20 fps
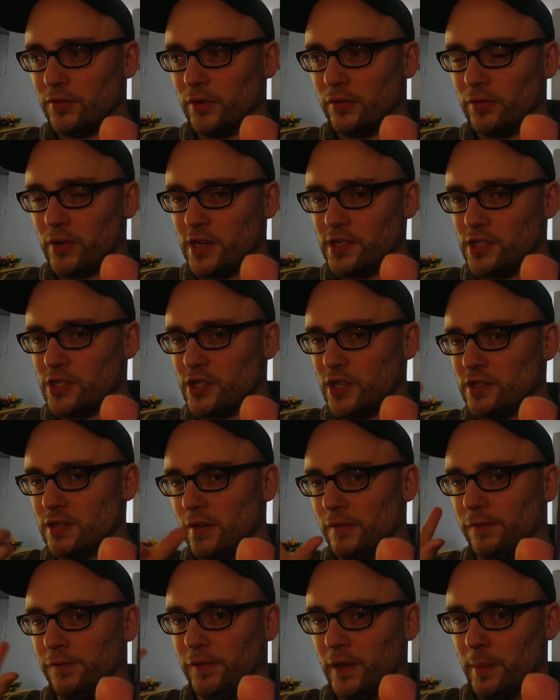for French
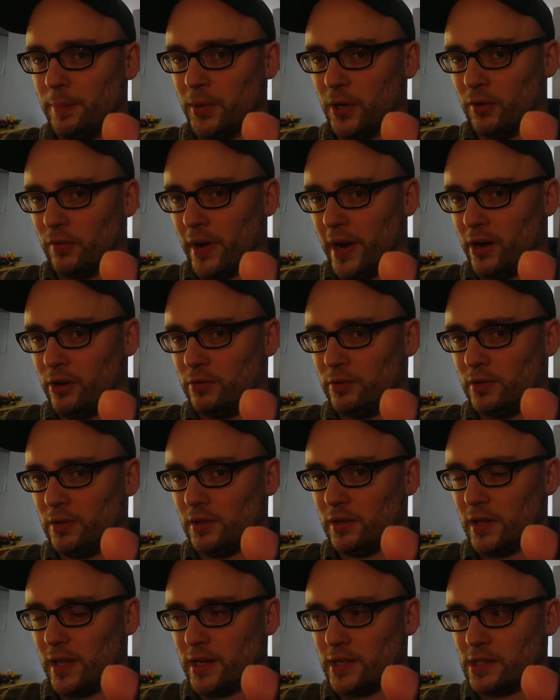doesn't flip it
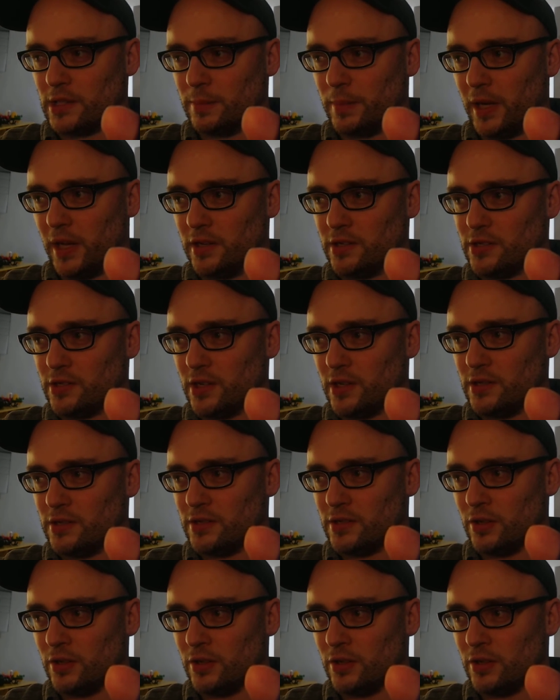around like Spanish does.